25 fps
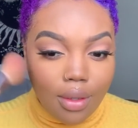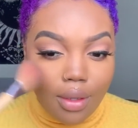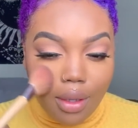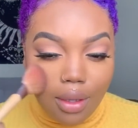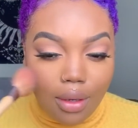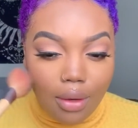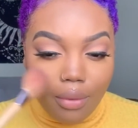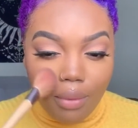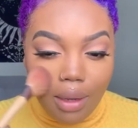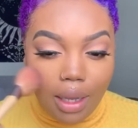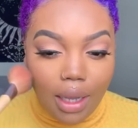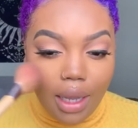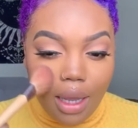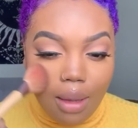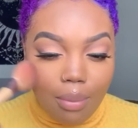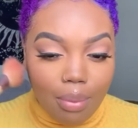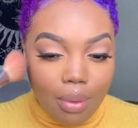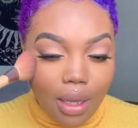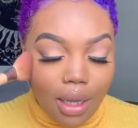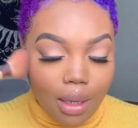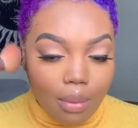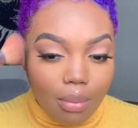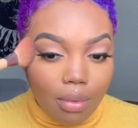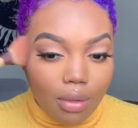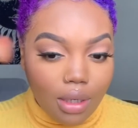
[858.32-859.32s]
And the way I
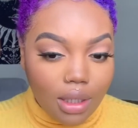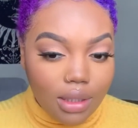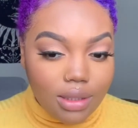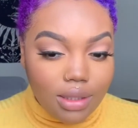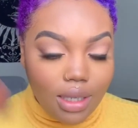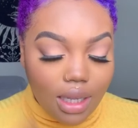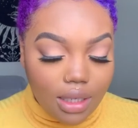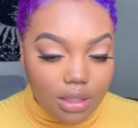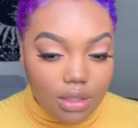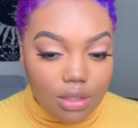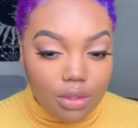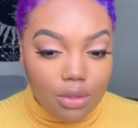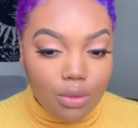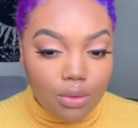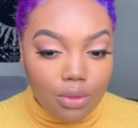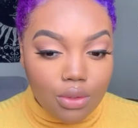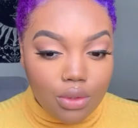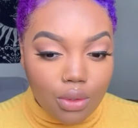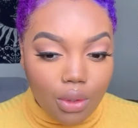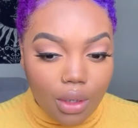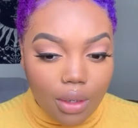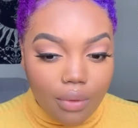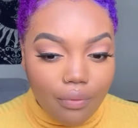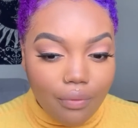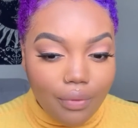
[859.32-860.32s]
apply blush, I just do
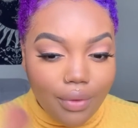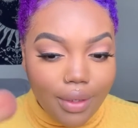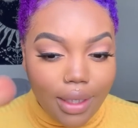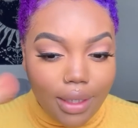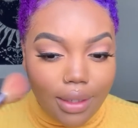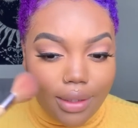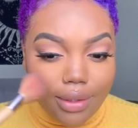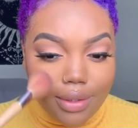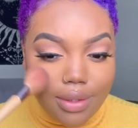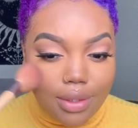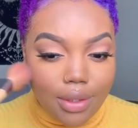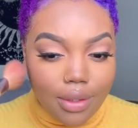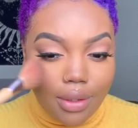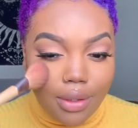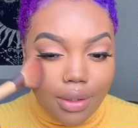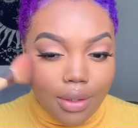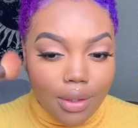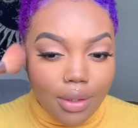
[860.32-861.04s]
short flicks,